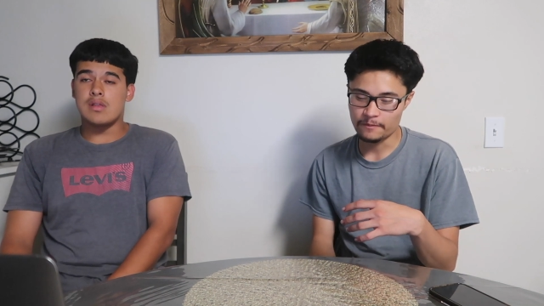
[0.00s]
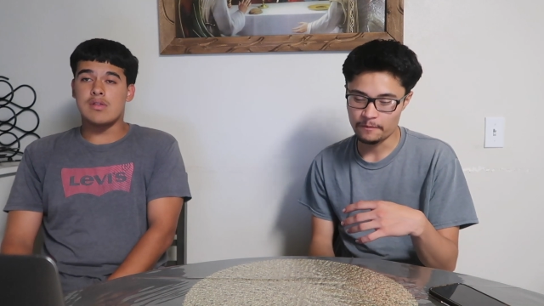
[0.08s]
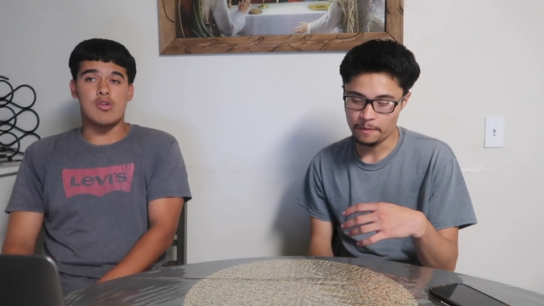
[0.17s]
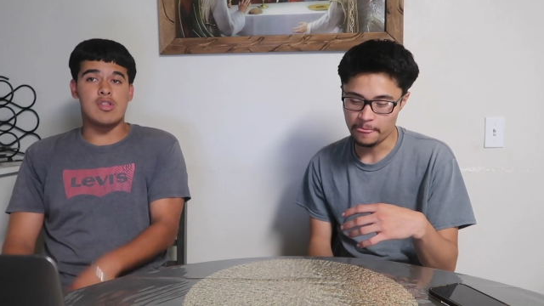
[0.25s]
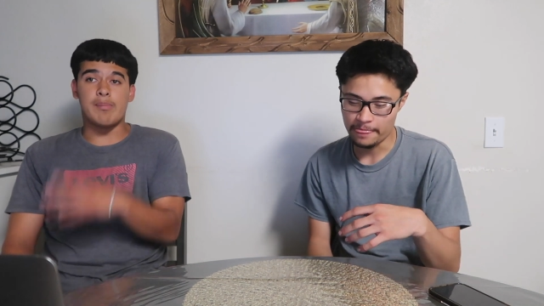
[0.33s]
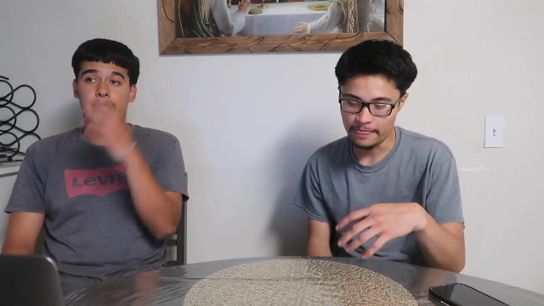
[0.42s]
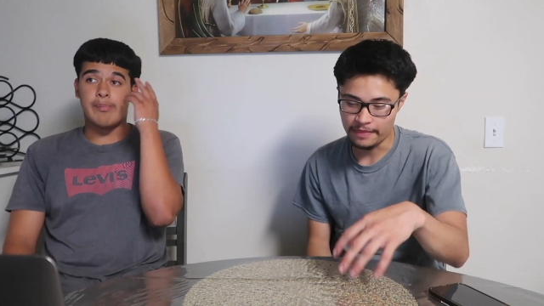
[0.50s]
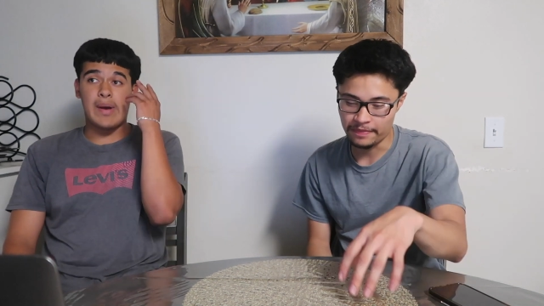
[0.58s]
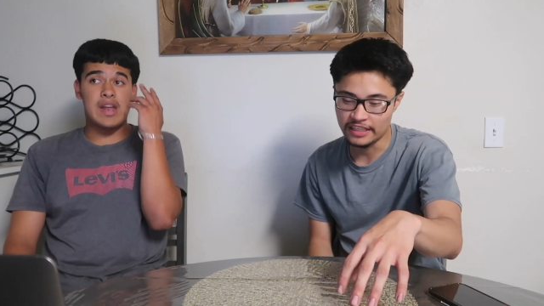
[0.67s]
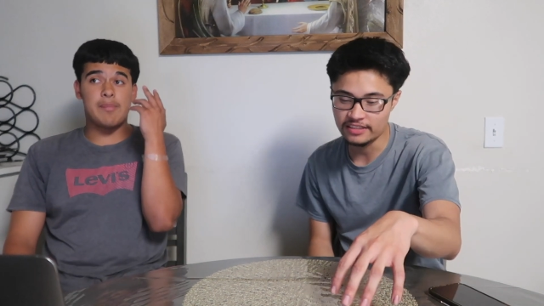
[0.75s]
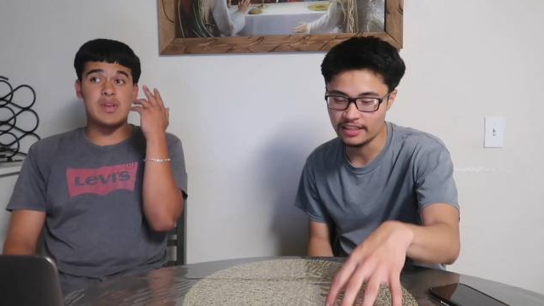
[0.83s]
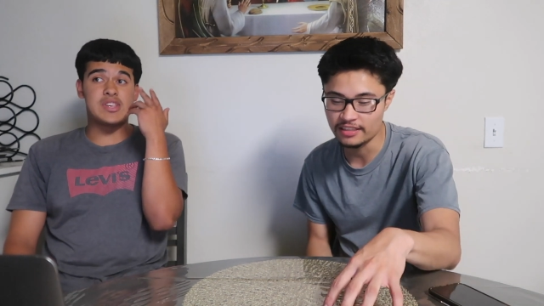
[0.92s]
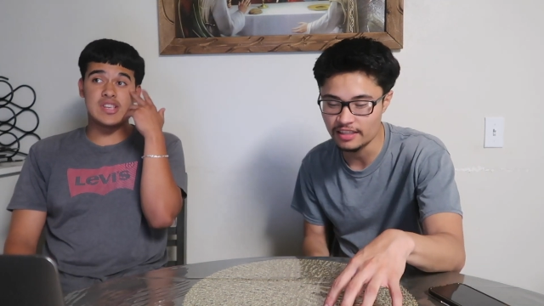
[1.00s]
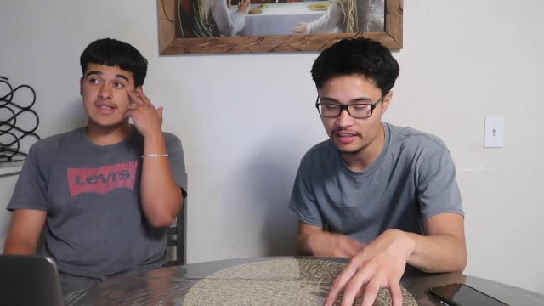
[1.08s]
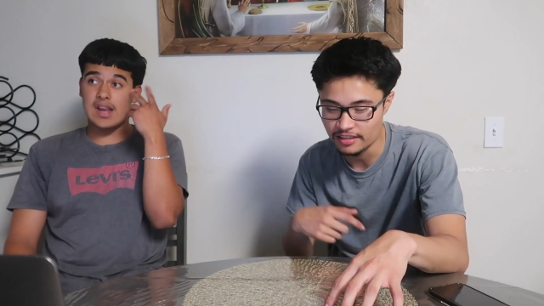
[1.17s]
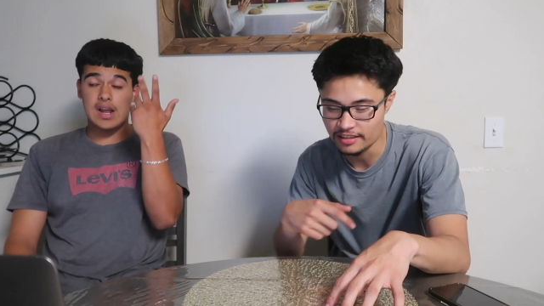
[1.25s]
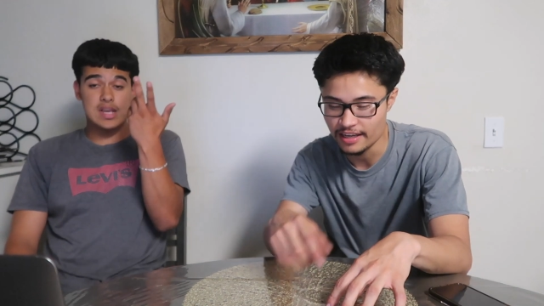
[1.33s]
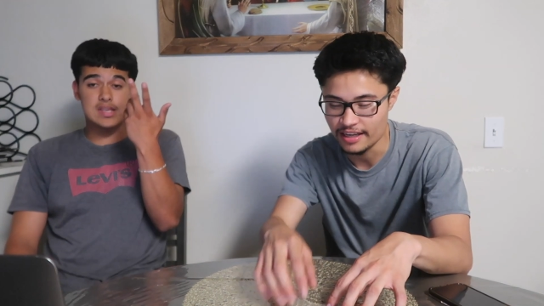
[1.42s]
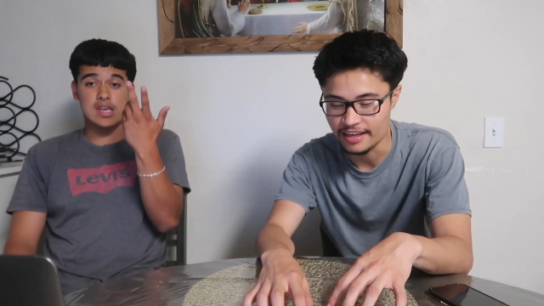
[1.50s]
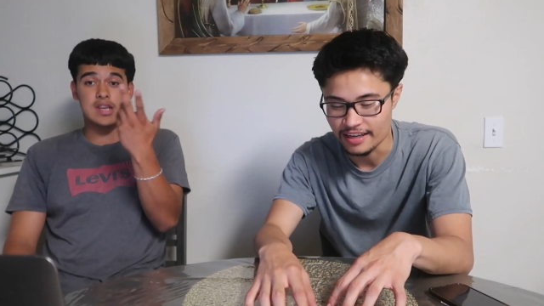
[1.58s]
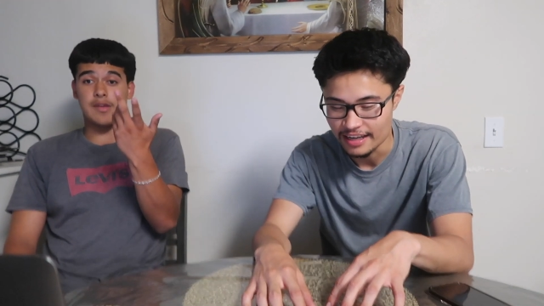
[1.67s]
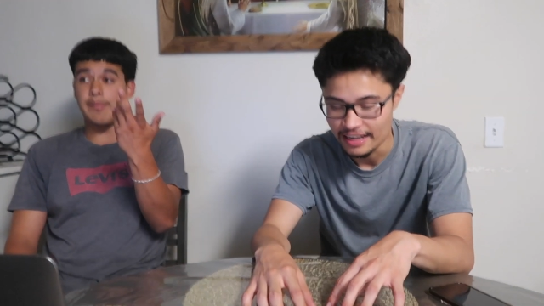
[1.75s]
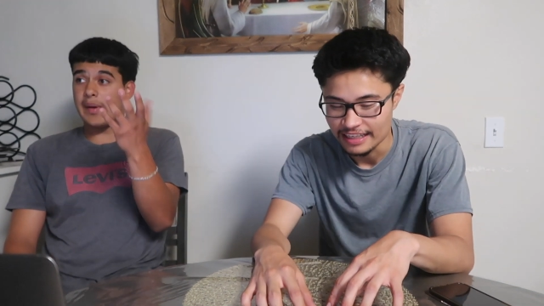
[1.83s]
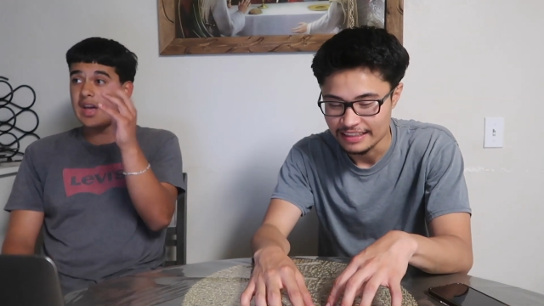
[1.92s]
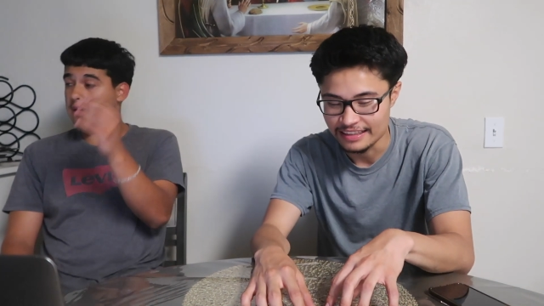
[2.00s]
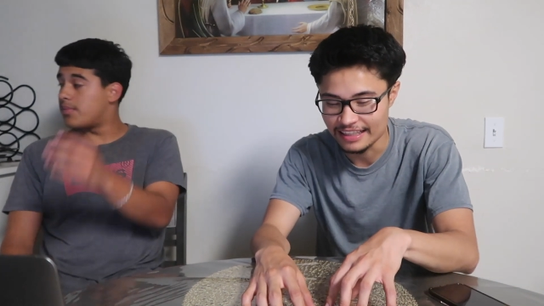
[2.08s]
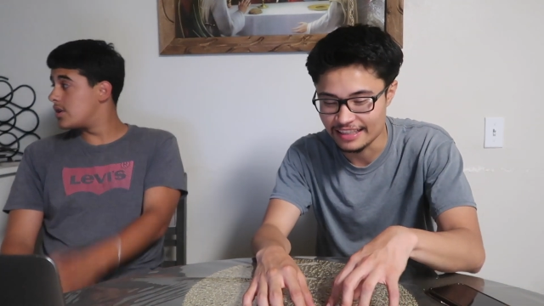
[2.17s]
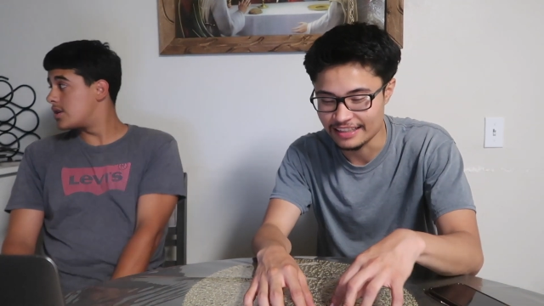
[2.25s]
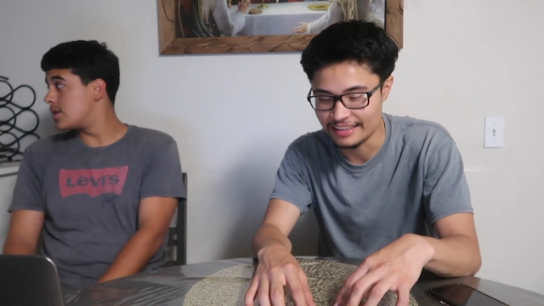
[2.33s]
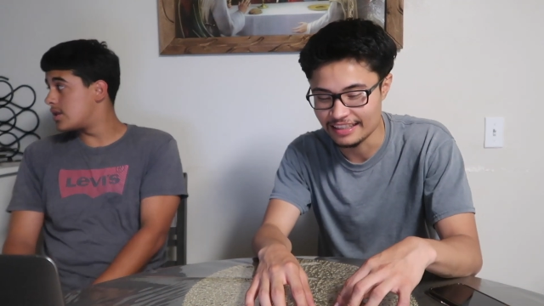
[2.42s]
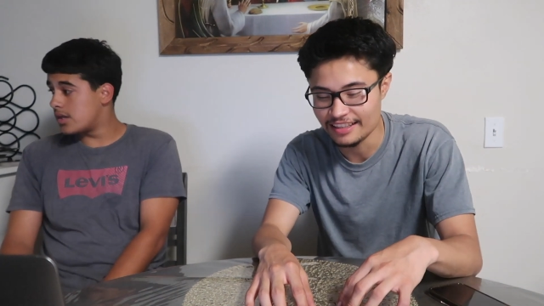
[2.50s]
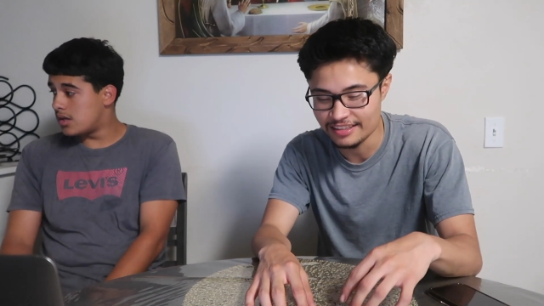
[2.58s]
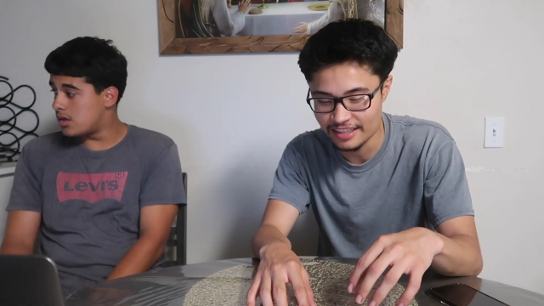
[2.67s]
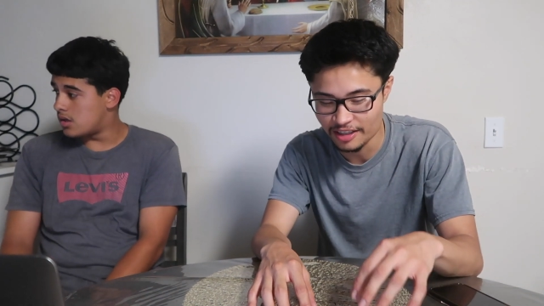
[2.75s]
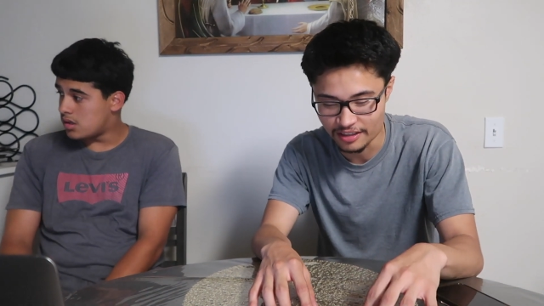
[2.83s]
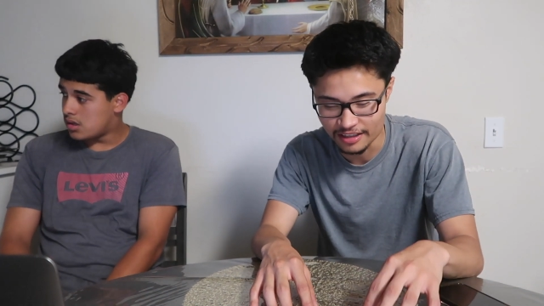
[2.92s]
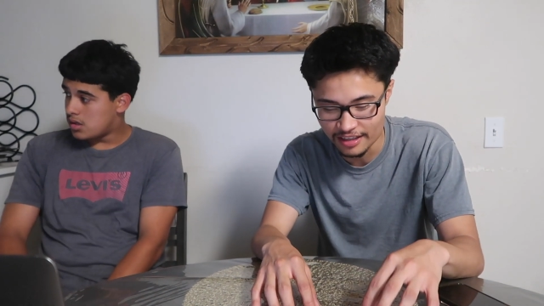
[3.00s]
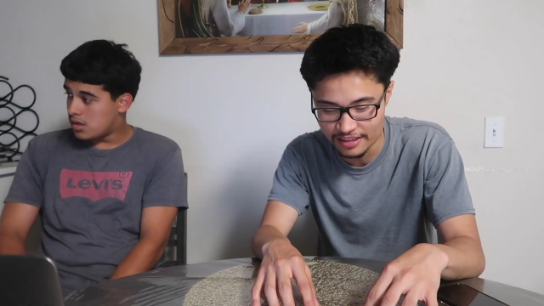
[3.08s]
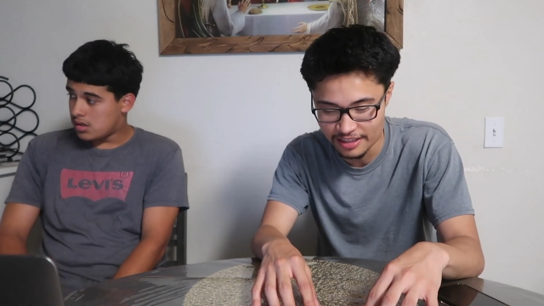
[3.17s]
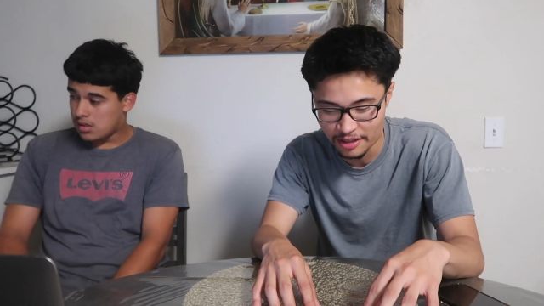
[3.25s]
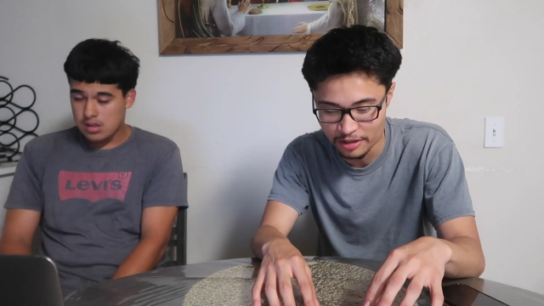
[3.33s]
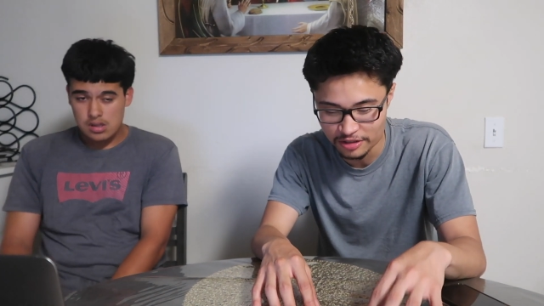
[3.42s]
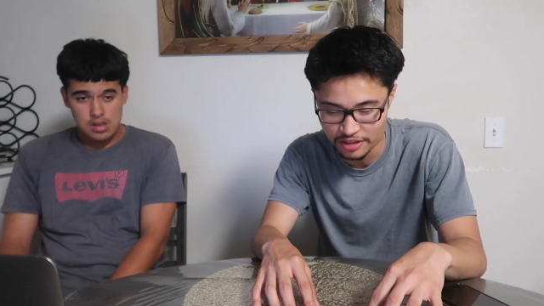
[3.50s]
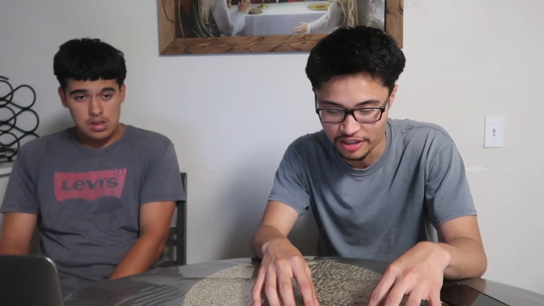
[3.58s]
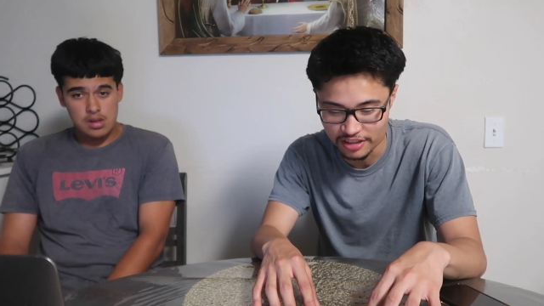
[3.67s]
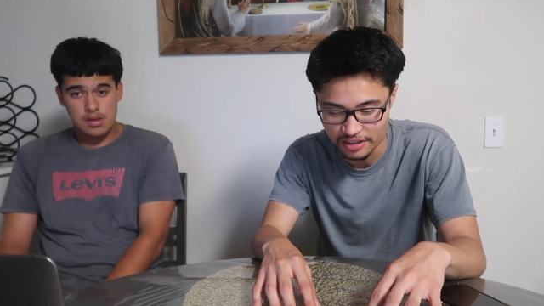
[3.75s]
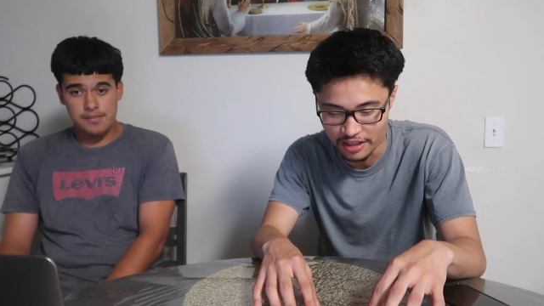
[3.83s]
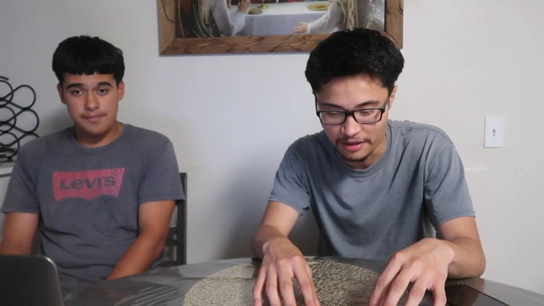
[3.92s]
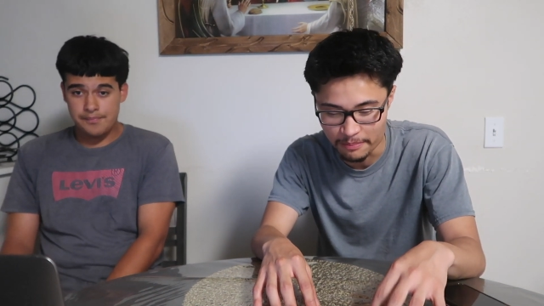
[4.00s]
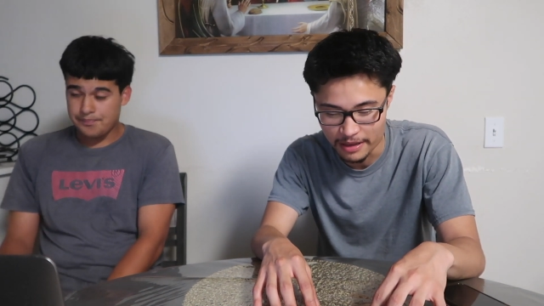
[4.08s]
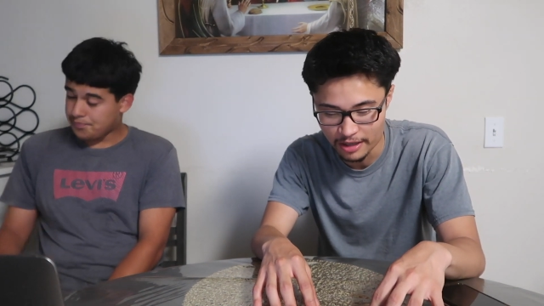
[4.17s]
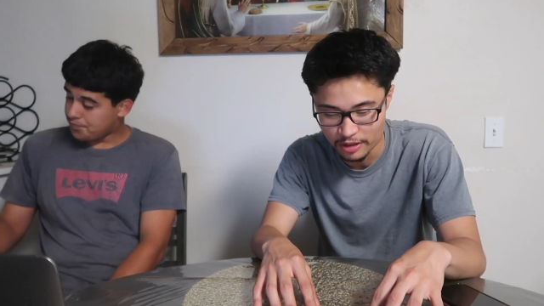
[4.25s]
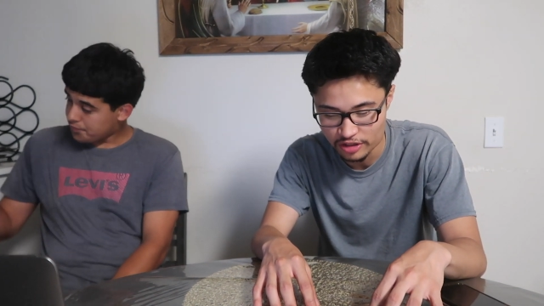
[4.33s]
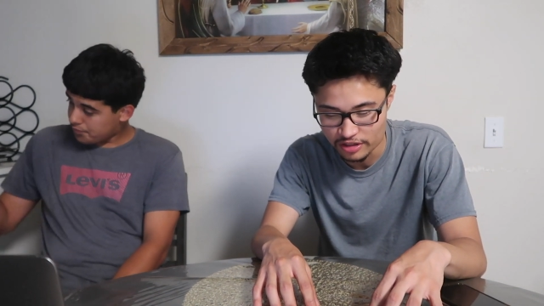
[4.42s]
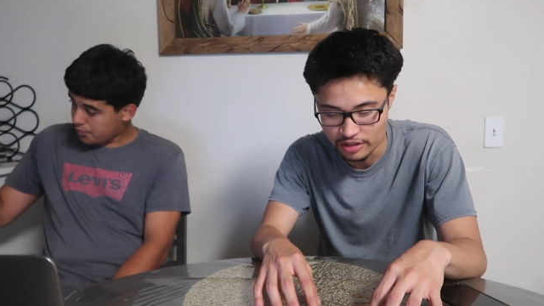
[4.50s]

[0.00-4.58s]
Speaker 1: the only bad this, this that I yeah, see the This, doesn't this doesn't go just to the males.